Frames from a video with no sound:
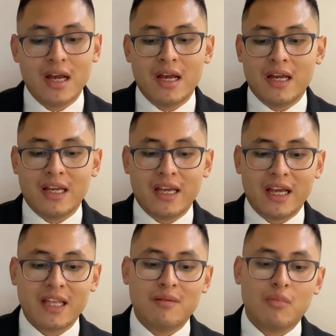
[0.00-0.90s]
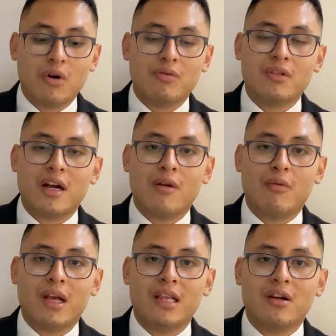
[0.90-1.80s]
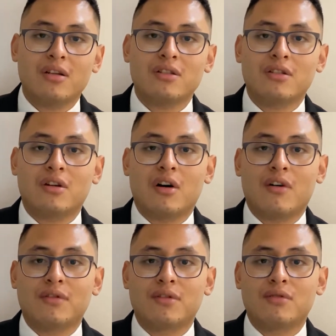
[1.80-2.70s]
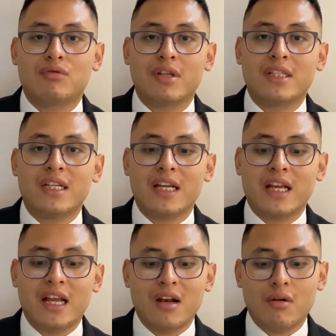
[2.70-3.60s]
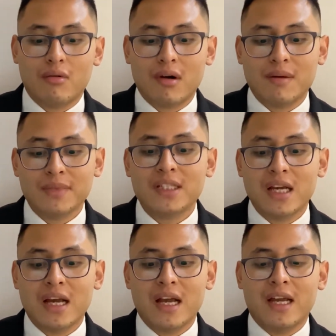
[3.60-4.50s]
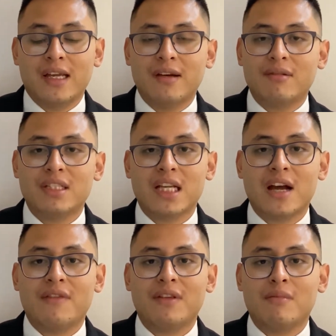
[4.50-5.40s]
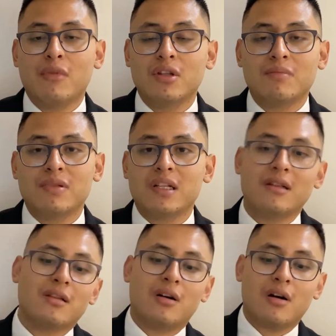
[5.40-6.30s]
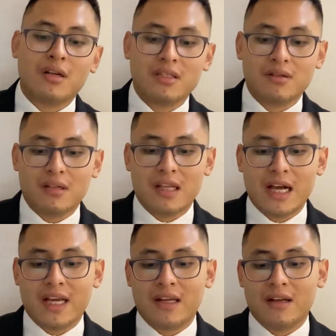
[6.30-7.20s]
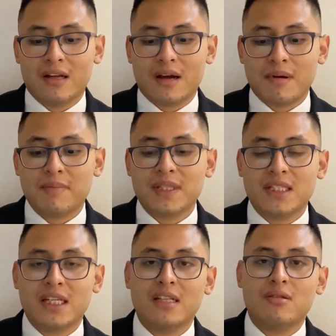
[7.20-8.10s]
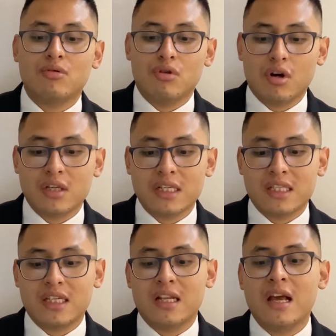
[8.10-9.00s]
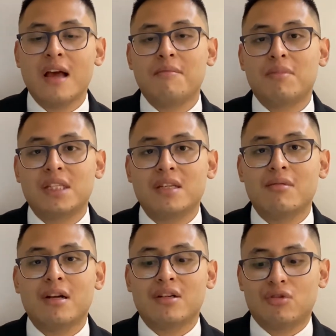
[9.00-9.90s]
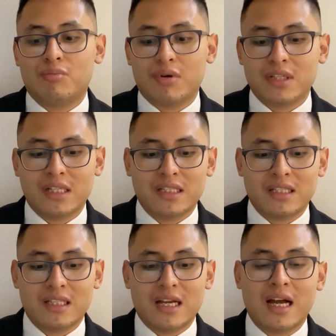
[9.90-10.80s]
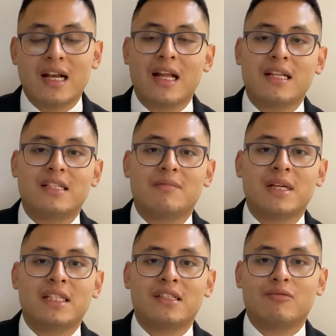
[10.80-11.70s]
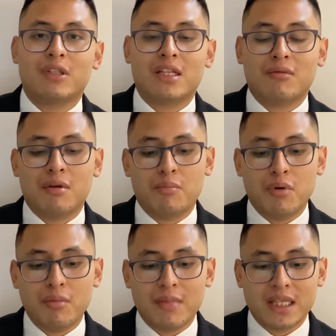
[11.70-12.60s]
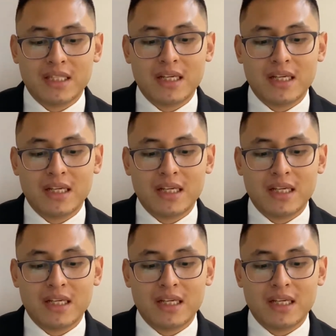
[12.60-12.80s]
He had involuntary weight loss of 20 kilograms. He received multiple drugs like gabapentin, duloxetine, vestibular suppressants, and antiemetics without improvement.